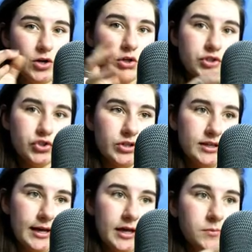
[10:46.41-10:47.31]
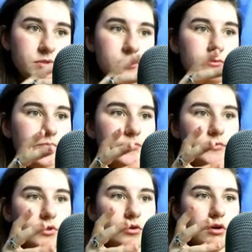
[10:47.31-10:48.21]
but not street names.
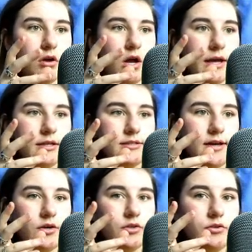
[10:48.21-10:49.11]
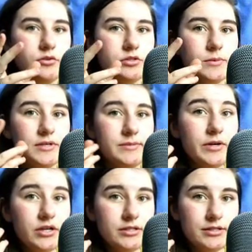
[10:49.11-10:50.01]
I can tell you some
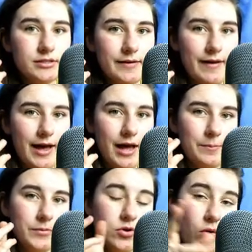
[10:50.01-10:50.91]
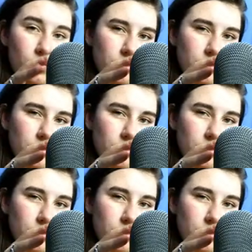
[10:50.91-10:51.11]
experiences I've had, but not